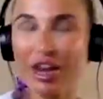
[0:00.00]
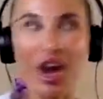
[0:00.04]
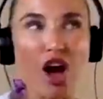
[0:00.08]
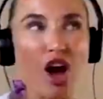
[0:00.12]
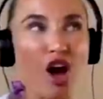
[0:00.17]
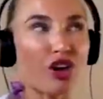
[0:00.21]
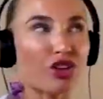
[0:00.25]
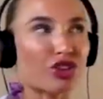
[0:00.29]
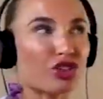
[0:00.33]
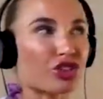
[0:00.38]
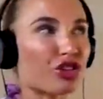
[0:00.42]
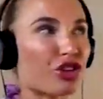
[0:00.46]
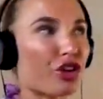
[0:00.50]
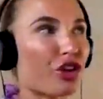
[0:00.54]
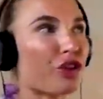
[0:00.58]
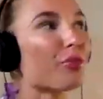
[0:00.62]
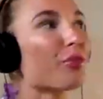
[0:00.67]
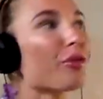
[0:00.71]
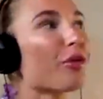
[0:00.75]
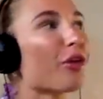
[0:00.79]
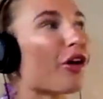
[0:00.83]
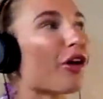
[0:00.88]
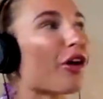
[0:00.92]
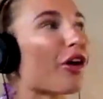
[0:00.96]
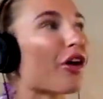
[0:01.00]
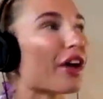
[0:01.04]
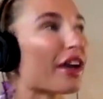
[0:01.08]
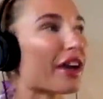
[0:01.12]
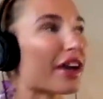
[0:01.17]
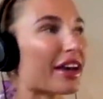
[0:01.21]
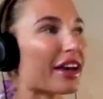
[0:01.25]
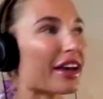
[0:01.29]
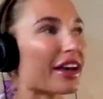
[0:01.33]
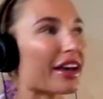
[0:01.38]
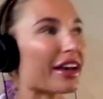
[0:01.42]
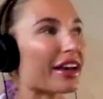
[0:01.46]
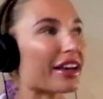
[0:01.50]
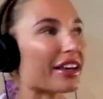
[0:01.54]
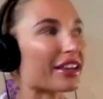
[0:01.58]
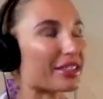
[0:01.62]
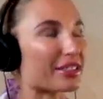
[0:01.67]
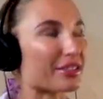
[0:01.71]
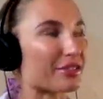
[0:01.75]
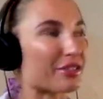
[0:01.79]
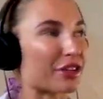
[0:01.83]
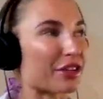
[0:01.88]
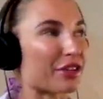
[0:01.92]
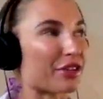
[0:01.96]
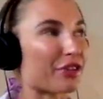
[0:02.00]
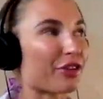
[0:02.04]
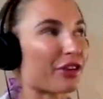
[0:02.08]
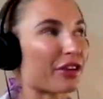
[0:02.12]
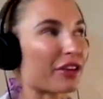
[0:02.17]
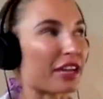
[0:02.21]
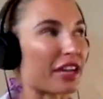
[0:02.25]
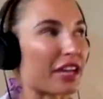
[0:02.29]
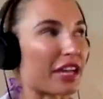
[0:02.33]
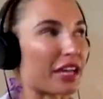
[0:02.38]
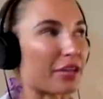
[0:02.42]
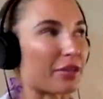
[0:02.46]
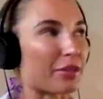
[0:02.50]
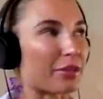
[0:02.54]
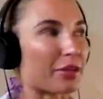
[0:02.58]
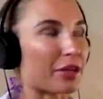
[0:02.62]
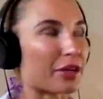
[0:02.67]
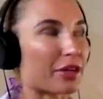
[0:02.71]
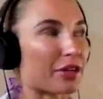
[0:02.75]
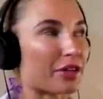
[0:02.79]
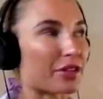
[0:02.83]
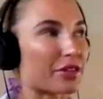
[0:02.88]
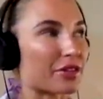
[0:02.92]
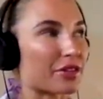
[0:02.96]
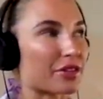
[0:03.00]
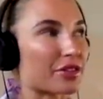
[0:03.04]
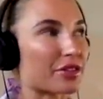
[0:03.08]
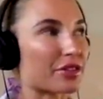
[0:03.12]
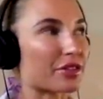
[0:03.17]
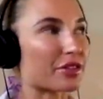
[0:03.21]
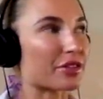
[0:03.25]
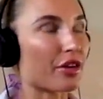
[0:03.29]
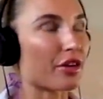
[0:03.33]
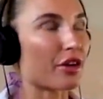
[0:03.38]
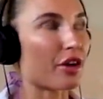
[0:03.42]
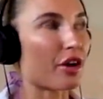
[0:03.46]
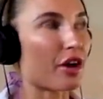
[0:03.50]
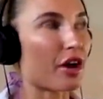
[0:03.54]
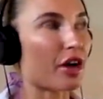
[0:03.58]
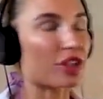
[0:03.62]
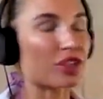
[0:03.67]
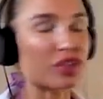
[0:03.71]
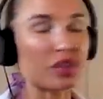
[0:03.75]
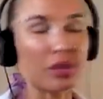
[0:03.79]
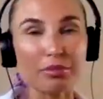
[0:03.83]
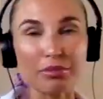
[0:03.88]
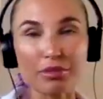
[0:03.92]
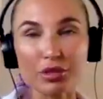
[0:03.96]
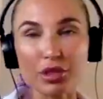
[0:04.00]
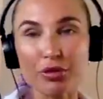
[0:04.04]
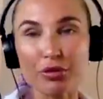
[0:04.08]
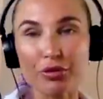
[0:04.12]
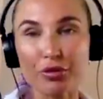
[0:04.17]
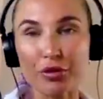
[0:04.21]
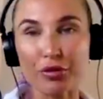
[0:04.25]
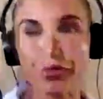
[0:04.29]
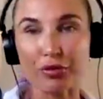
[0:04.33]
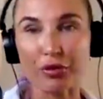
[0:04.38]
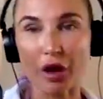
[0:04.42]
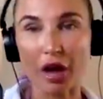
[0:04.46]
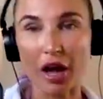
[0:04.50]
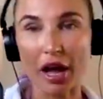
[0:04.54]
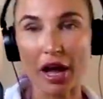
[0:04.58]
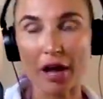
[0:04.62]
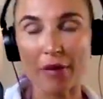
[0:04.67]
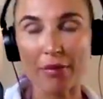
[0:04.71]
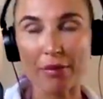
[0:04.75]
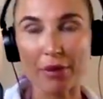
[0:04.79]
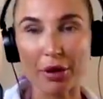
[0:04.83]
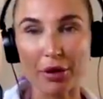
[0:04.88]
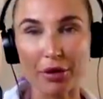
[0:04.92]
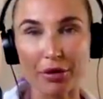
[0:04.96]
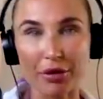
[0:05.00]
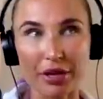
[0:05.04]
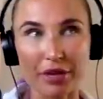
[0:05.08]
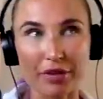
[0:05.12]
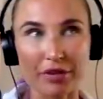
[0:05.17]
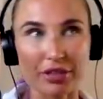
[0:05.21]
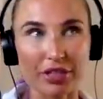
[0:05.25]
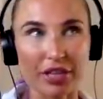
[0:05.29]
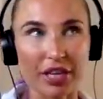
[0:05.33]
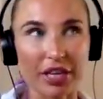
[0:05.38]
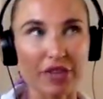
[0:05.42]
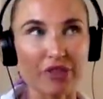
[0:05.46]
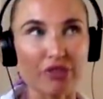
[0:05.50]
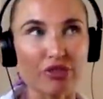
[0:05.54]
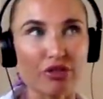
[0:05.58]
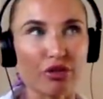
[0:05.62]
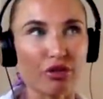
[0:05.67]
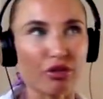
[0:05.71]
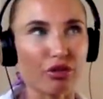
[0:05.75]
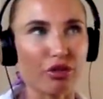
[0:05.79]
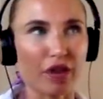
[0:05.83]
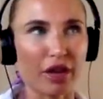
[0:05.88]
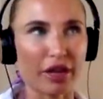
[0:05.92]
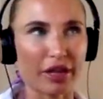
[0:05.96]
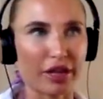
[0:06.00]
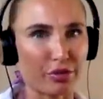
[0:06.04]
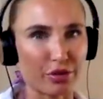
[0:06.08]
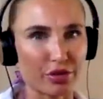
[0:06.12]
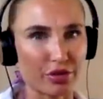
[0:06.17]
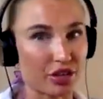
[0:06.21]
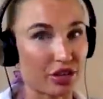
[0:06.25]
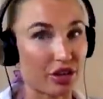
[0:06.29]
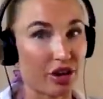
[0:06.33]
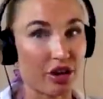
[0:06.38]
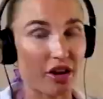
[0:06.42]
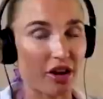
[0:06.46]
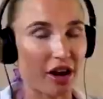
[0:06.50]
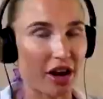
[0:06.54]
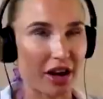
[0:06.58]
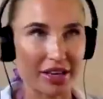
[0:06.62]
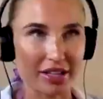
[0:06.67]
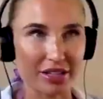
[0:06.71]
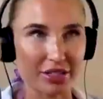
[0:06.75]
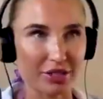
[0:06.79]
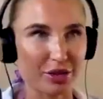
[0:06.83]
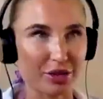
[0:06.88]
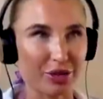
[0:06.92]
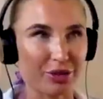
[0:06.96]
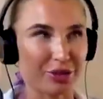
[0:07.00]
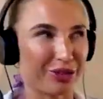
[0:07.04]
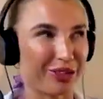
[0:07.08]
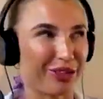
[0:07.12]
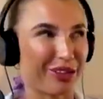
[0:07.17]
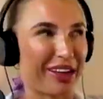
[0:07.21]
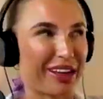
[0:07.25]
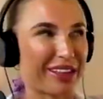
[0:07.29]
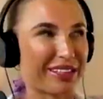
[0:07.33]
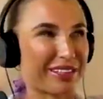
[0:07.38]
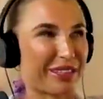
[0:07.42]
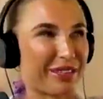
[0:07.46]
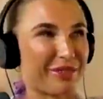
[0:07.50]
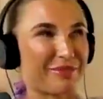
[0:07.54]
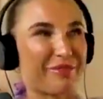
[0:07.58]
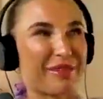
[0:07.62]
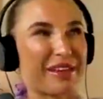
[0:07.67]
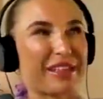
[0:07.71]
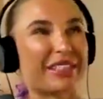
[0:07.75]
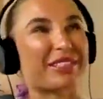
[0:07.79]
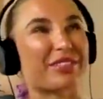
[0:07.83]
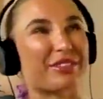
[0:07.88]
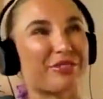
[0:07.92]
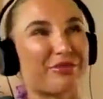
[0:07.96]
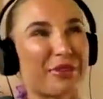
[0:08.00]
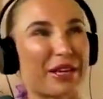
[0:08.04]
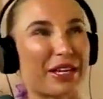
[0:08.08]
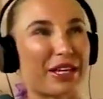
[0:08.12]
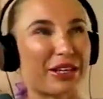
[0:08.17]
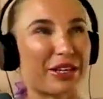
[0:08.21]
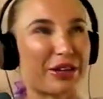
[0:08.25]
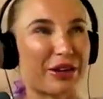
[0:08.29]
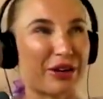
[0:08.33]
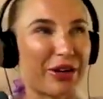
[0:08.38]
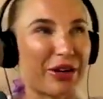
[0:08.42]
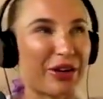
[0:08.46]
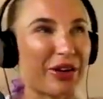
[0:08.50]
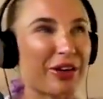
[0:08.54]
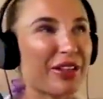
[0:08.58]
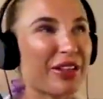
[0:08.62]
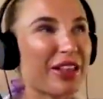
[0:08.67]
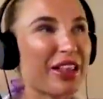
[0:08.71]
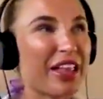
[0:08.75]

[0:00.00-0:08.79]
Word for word: Bit of exercise. Do you know what? It's really funny because I jumped off of like a boat the other day. Not like it wasn't high at all, not like some massive big yeah. yacht.